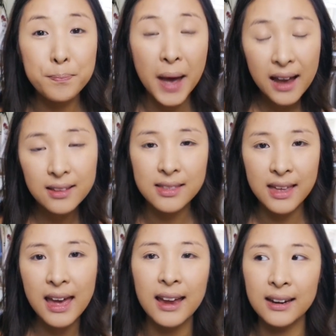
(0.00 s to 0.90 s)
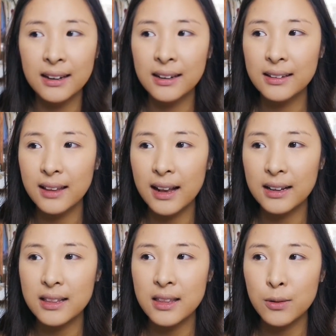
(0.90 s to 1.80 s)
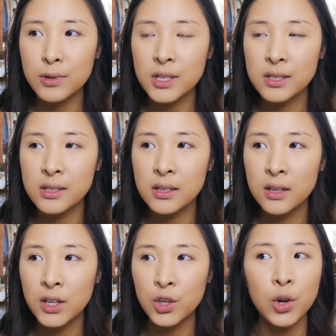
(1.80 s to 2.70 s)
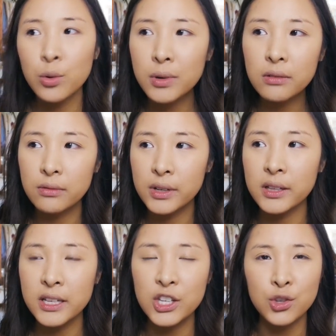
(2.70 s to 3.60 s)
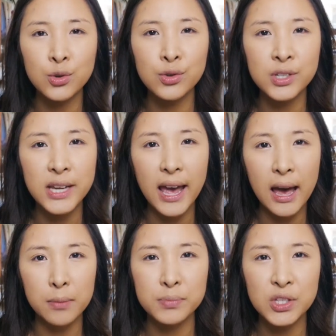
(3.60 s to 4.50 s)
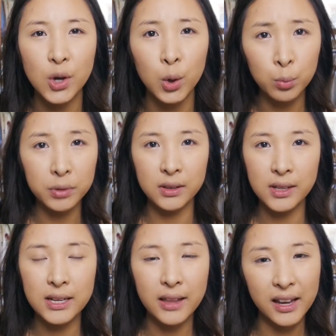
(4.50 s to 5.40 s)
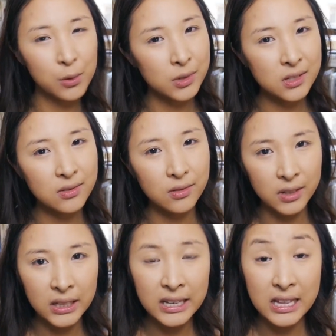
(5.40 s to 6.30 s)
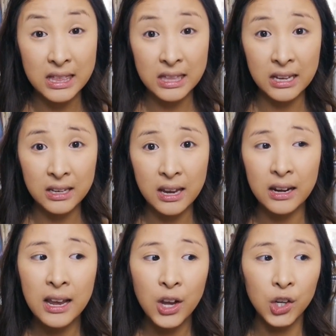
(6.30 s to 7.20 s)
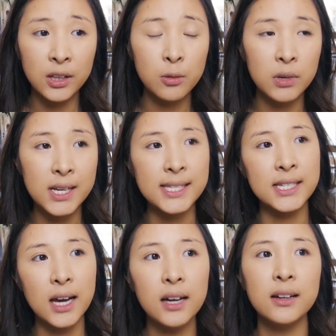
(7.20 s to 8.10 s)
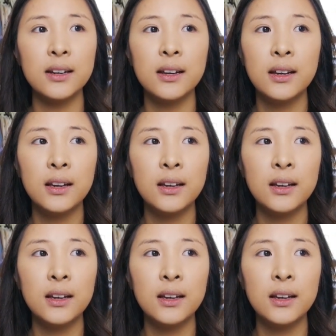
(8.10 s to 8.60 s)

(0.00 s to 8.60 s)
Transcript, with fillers: back then, like, there was no one really used apps openly. Like, it wasn't really a thing yet. Only when I started,